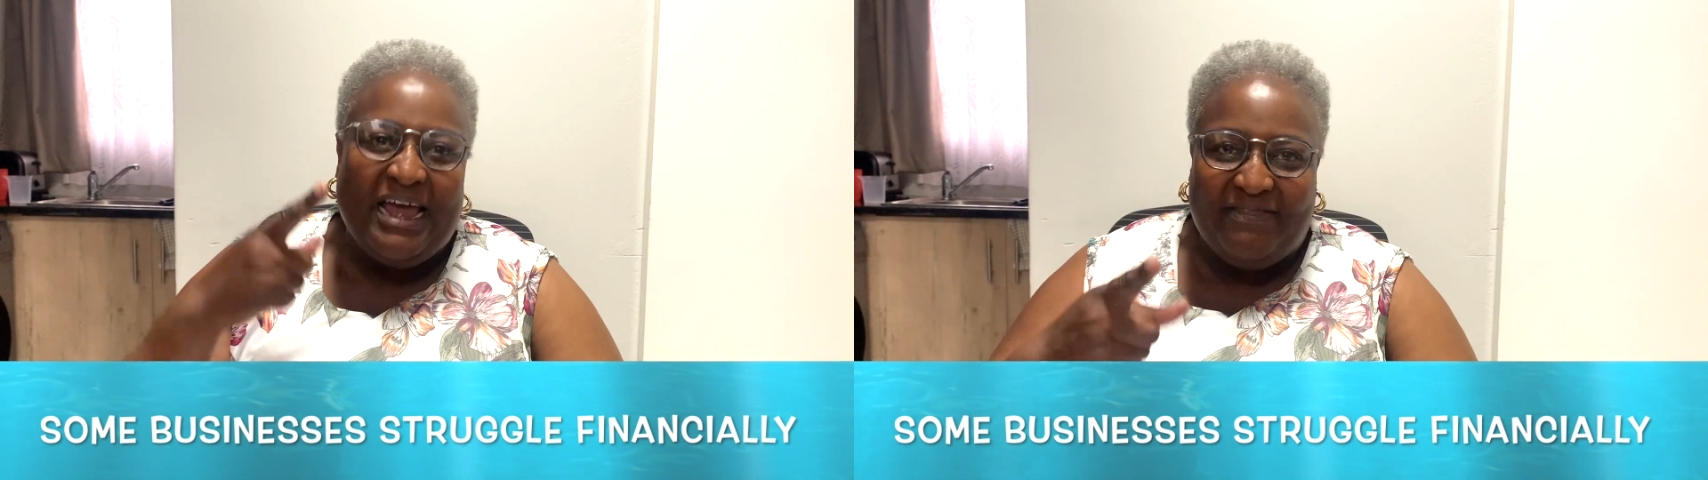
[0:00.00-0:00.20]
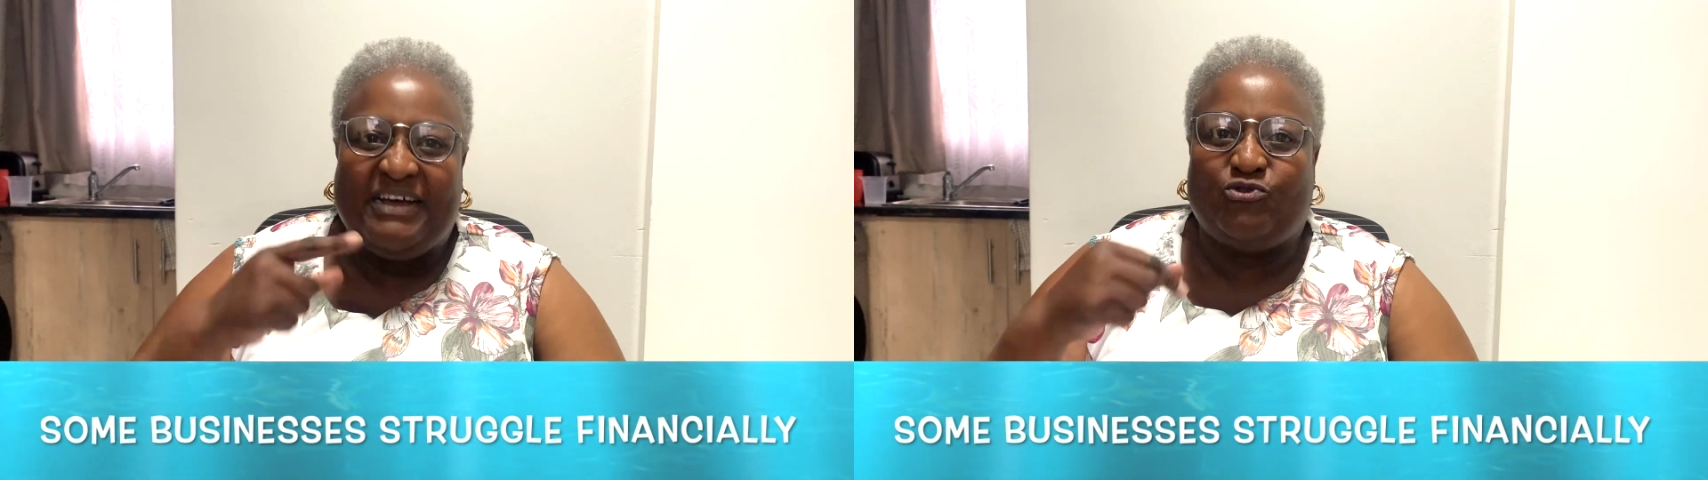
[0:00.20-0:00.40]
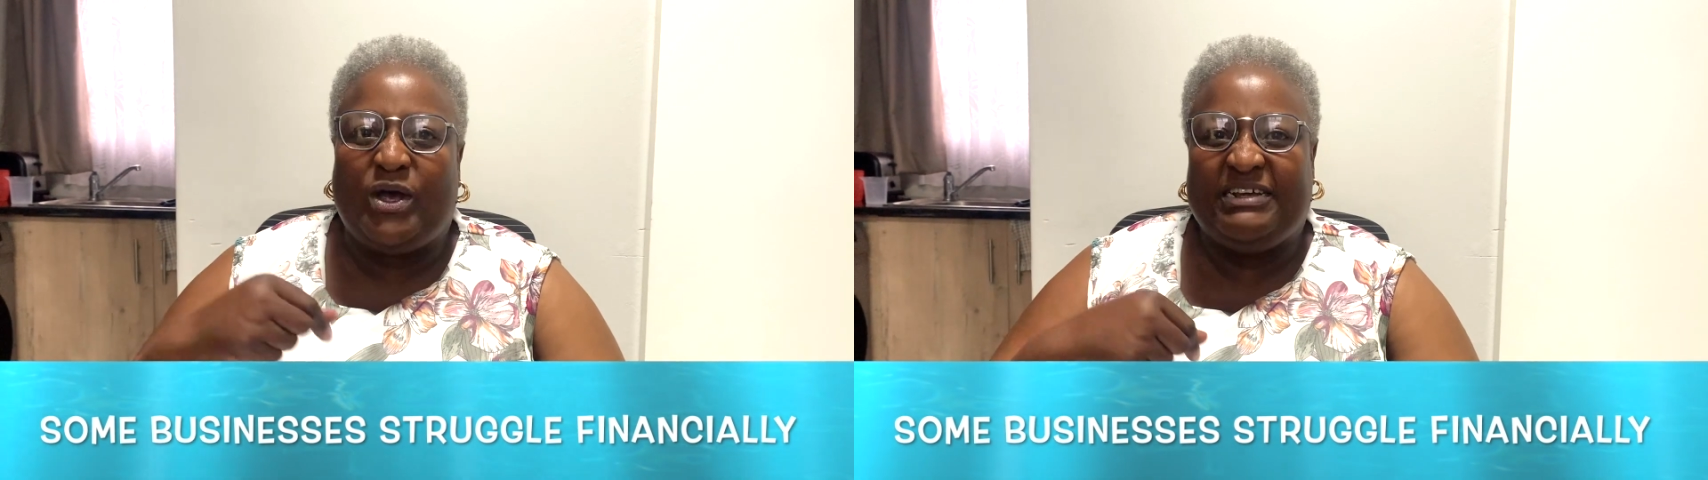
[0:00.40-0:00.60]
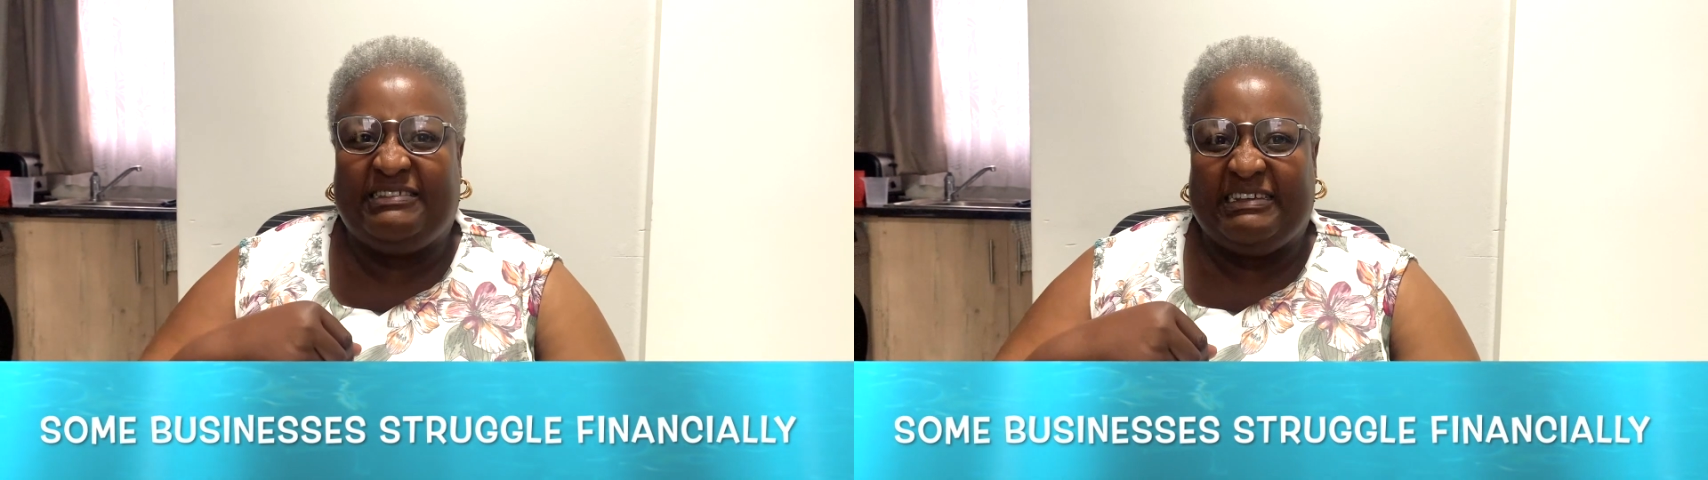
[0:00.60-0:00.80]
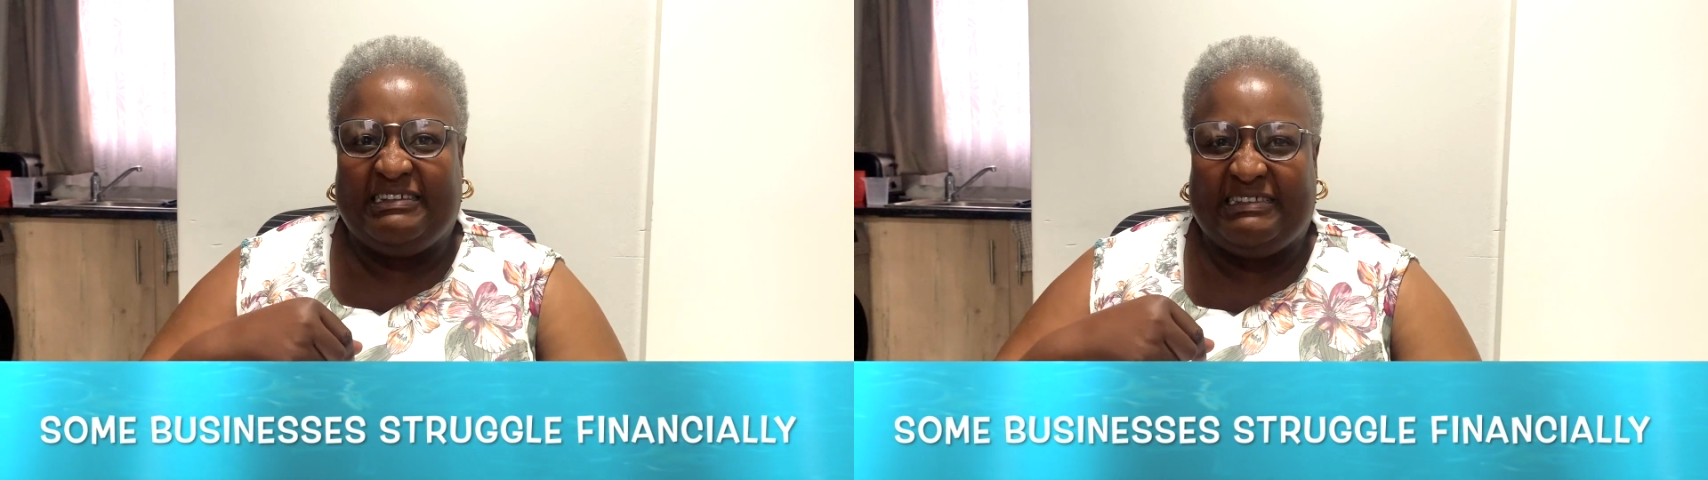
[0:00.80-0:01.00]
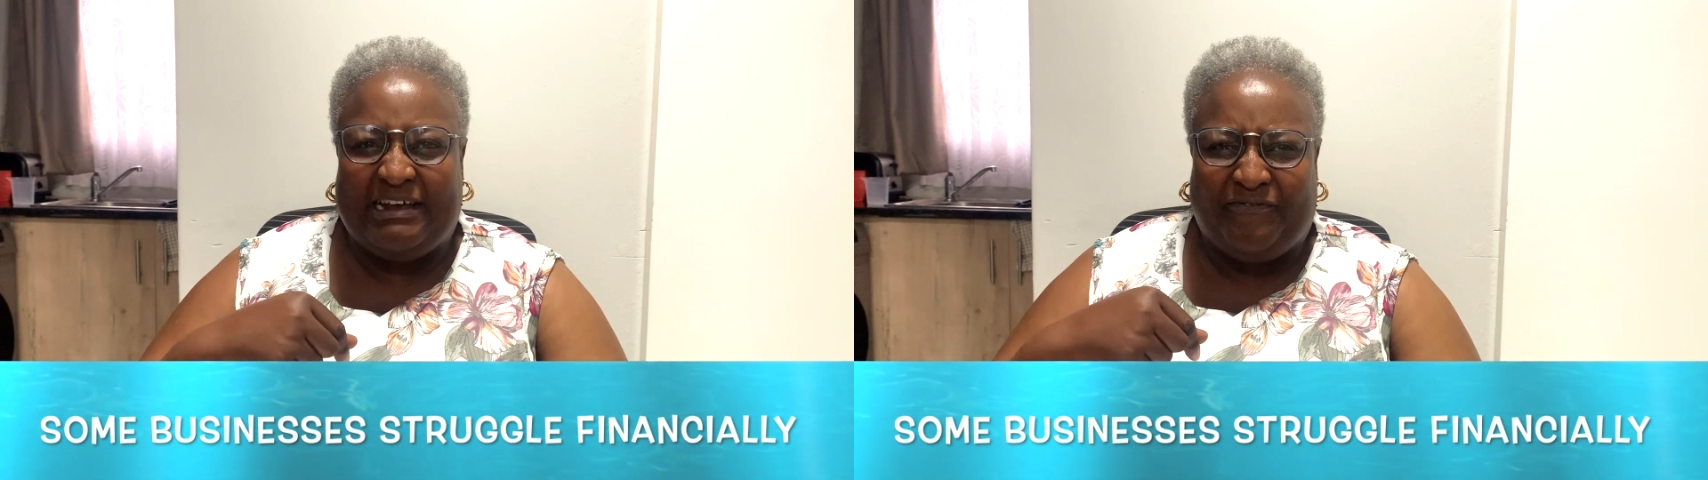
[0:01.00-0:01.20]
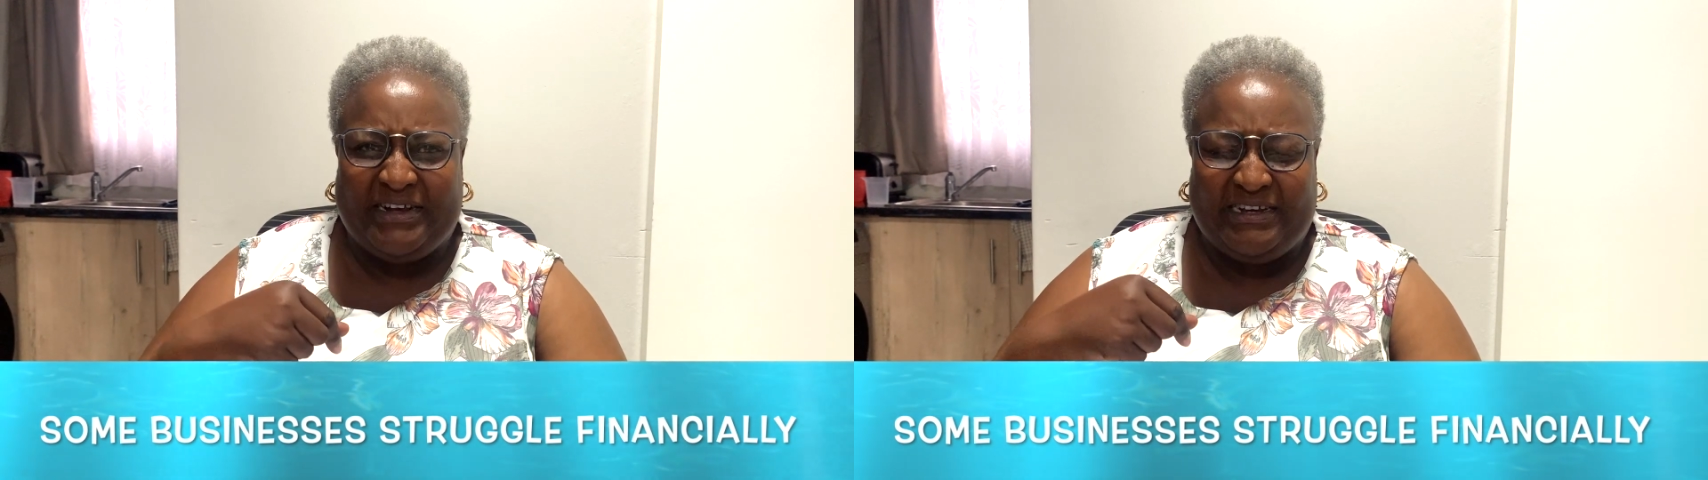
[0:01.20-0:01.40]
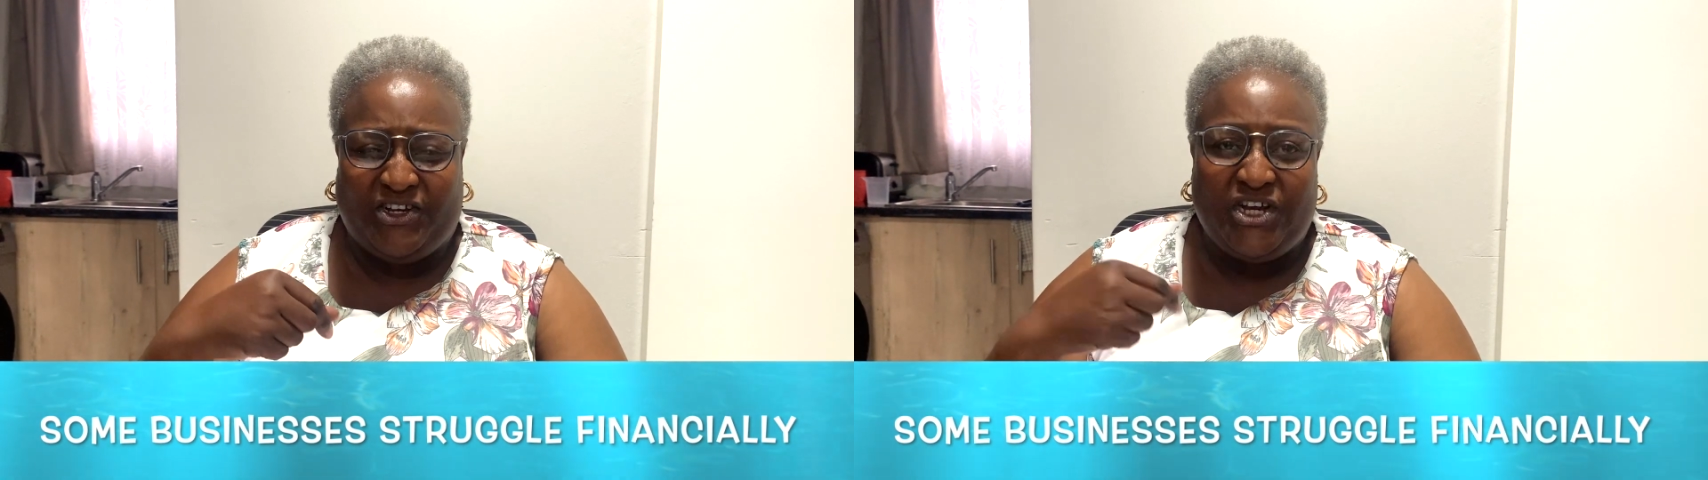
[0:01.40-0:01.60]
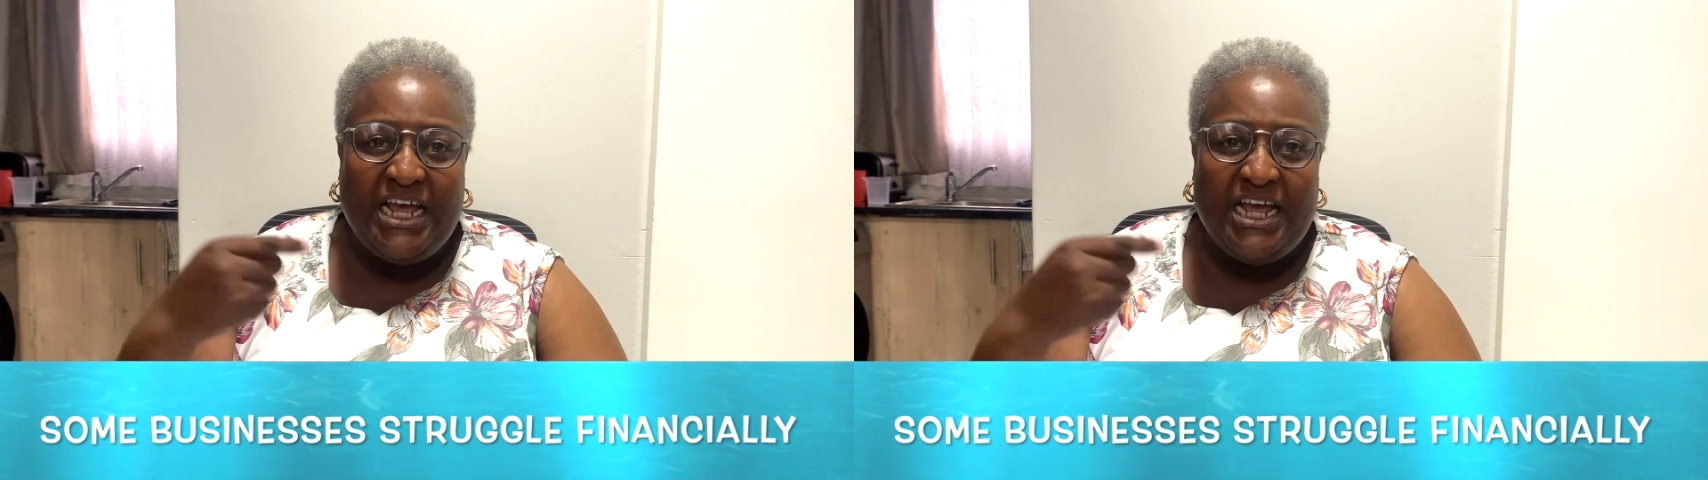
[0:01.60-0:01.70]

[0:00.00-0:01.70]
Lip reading: That's why it's a disadvantage.